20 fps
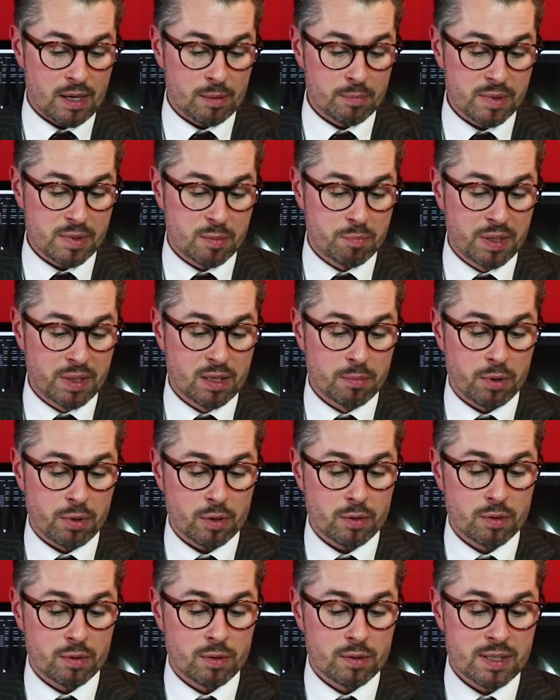speak
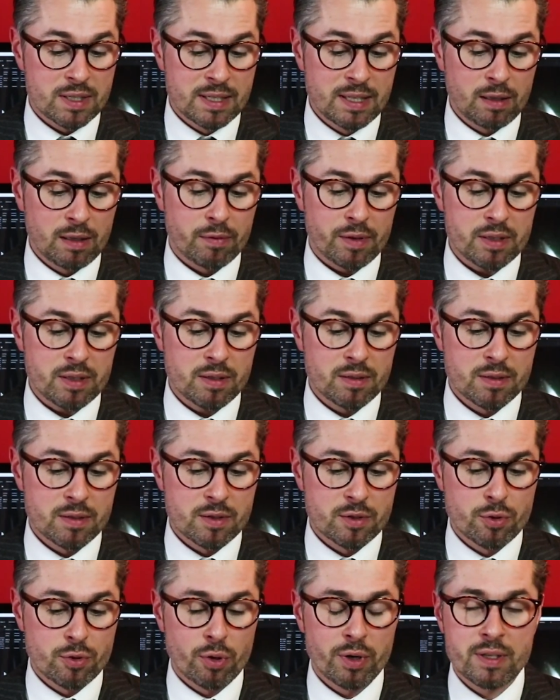about silver,
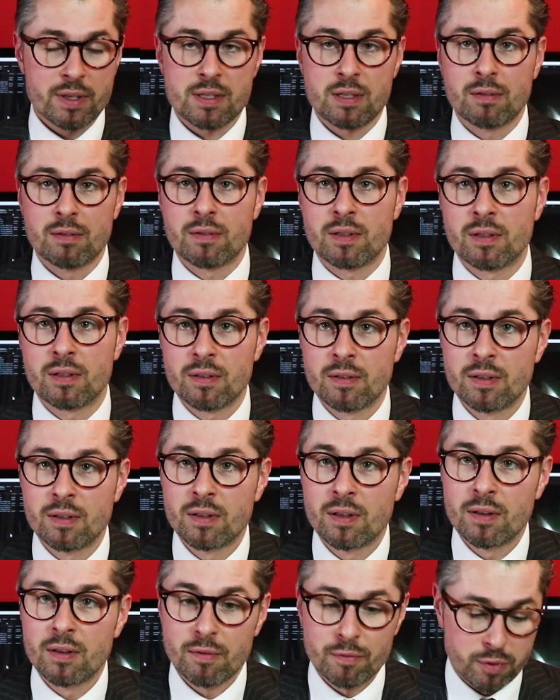sterling silver
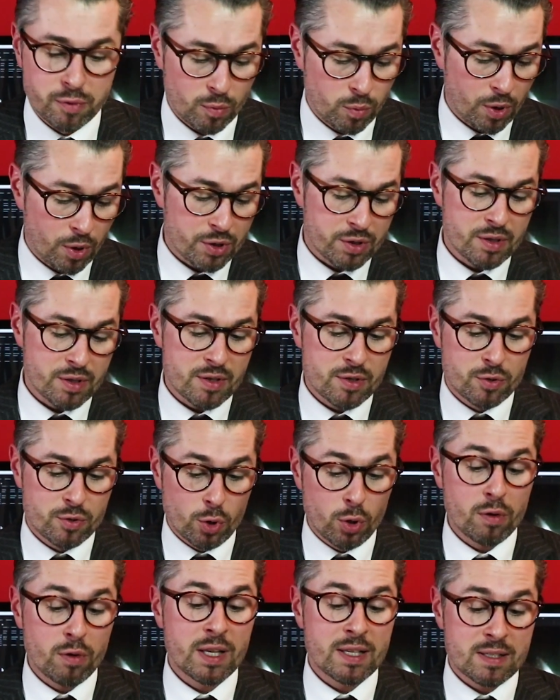for watches,
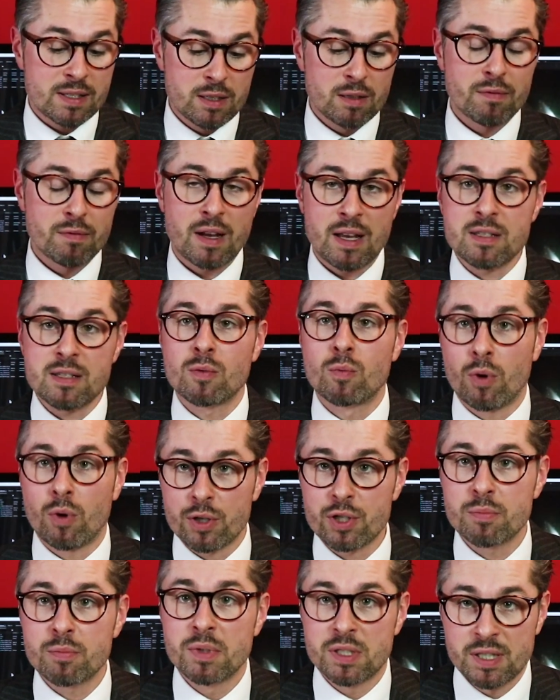sterling silver as a
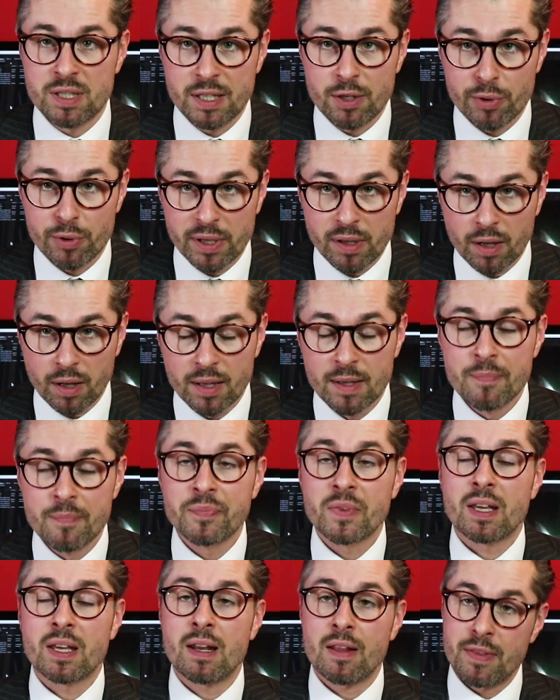watch material.
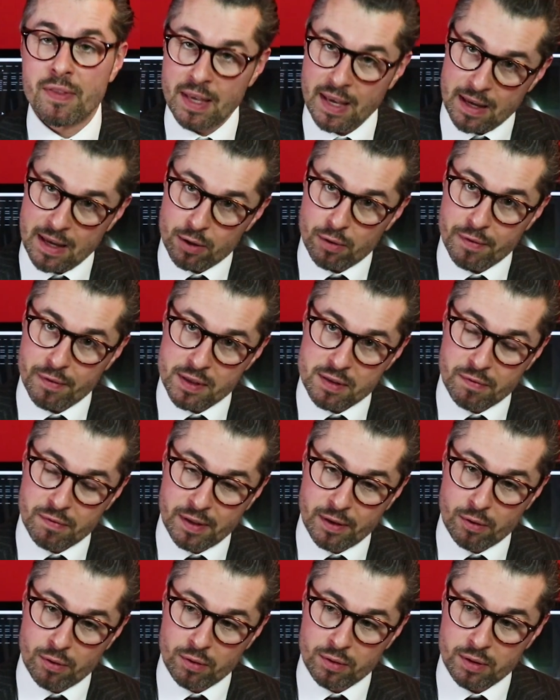And at the end of this
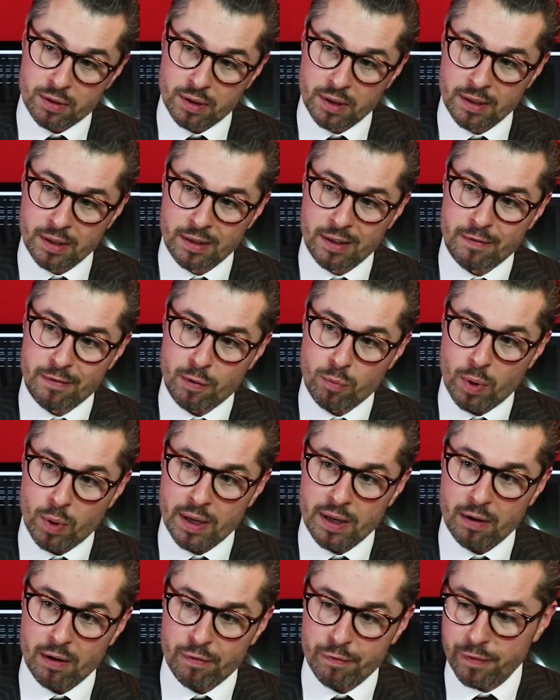video, little giveaway.
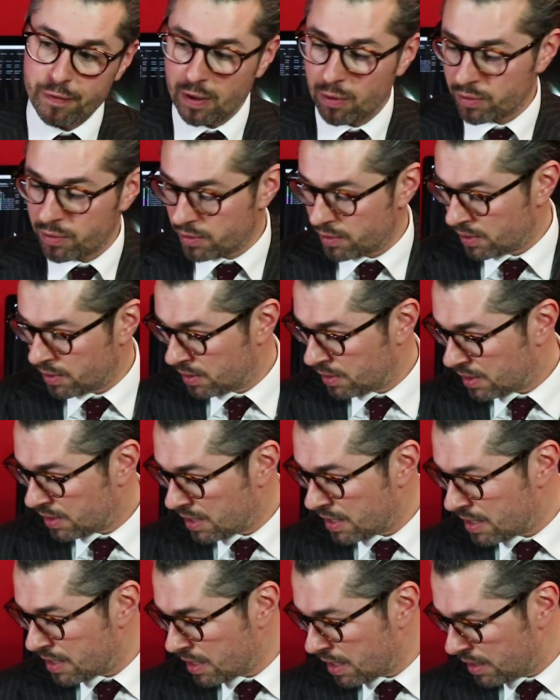I found a
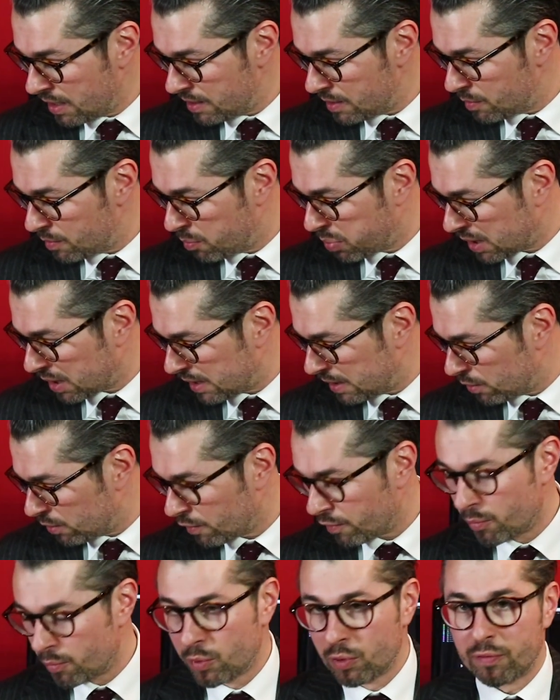nice pile
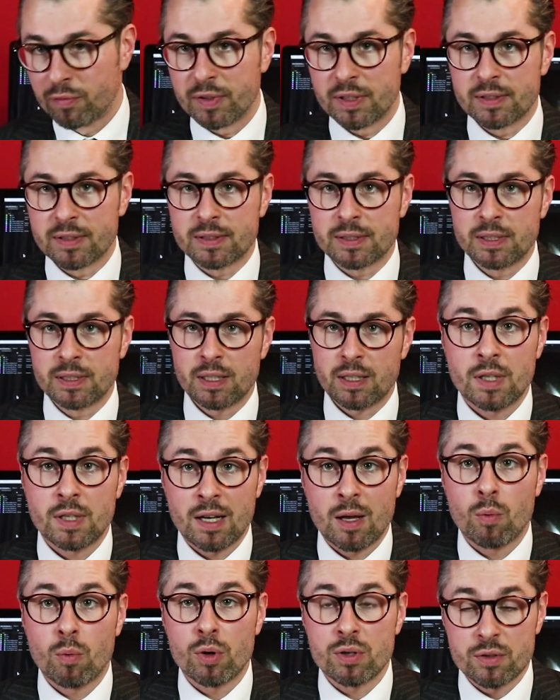of movies here and I
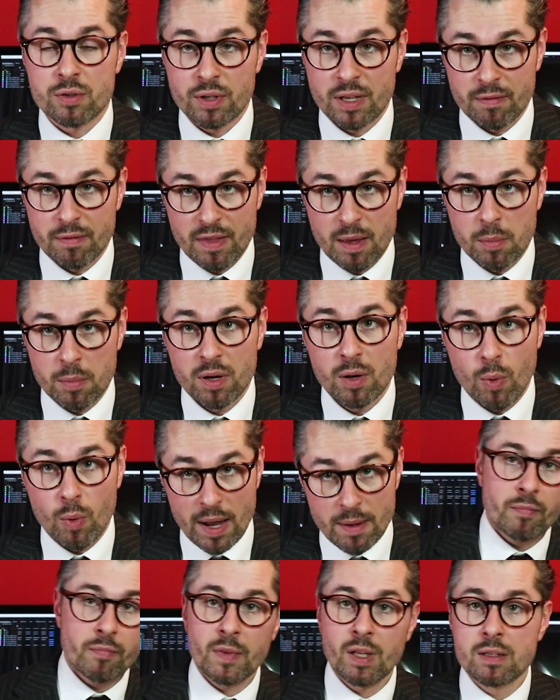want to give them away.
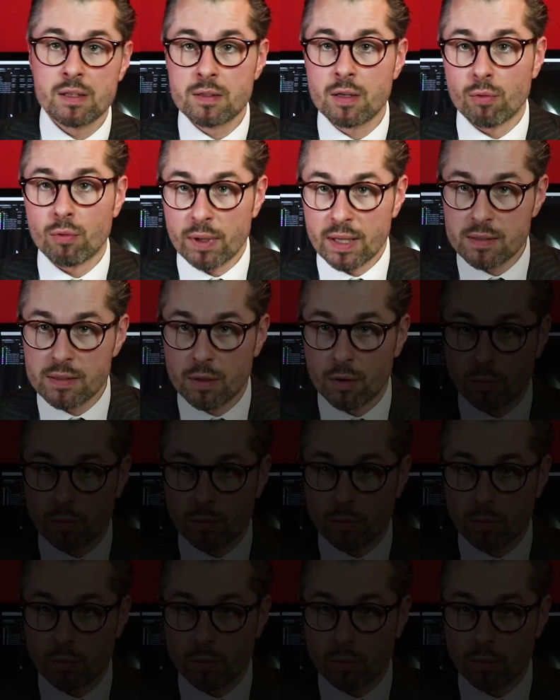So let's go.